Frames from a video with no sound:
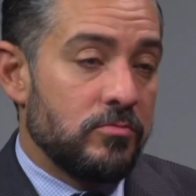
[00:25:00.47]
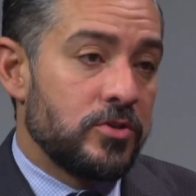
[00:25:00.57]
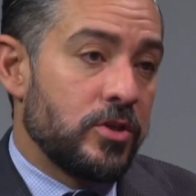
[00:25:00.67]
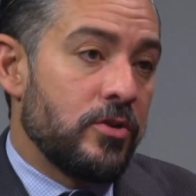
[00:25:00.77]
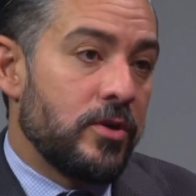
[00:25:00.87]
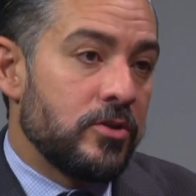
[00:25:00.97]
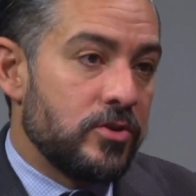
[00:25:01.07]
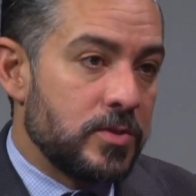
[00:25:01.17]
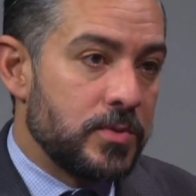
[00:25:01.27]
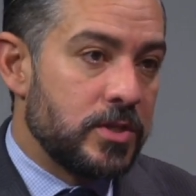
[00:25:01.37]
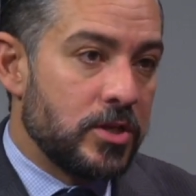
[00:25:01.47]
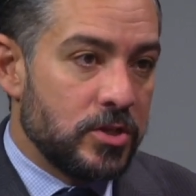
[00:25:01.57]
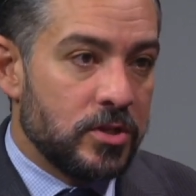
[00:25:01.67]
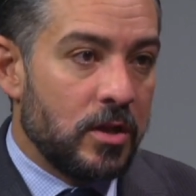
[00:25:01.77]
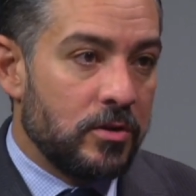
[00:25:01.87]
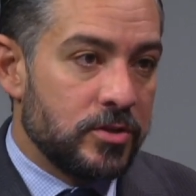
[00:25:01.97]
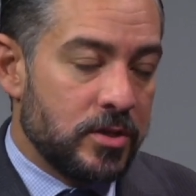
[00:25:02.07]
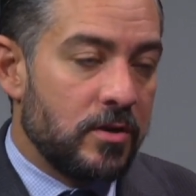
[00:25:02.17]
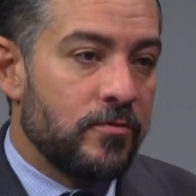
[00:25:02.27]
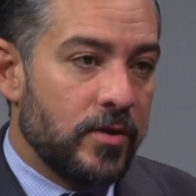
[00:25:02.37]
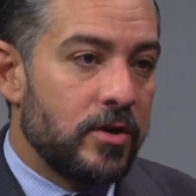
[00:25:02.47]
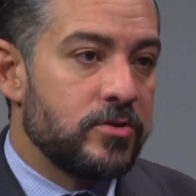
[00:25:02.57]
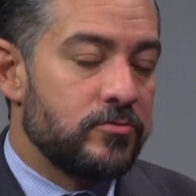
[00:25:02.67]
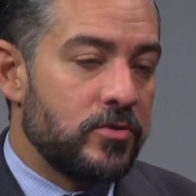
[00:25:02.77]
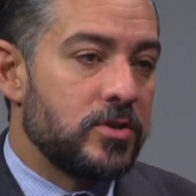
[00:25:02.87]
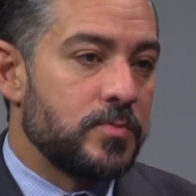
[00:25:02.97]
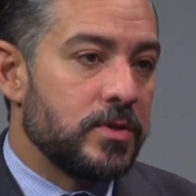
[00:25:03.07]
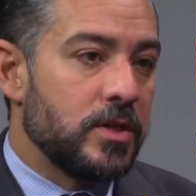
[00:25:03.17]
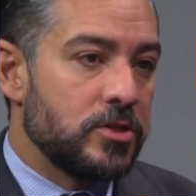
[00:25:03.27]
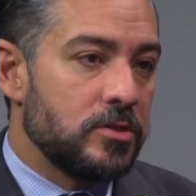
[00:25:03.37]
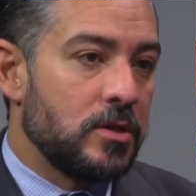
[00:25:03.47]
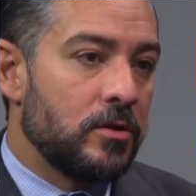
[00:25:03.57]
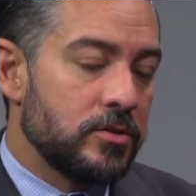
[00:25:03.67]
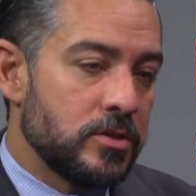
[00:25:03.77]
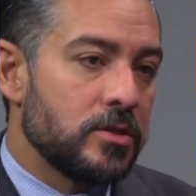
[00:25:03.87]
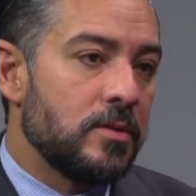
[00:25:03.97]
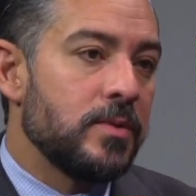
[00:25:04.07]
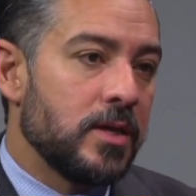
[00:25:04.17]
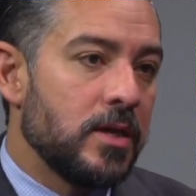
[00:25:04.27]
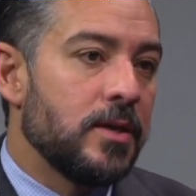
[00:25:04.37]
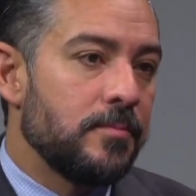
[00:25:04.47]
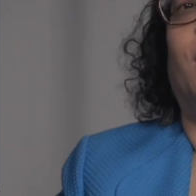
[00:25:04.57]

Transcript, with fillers: securing transportation dollars and our fair transportation dollars is going to be key.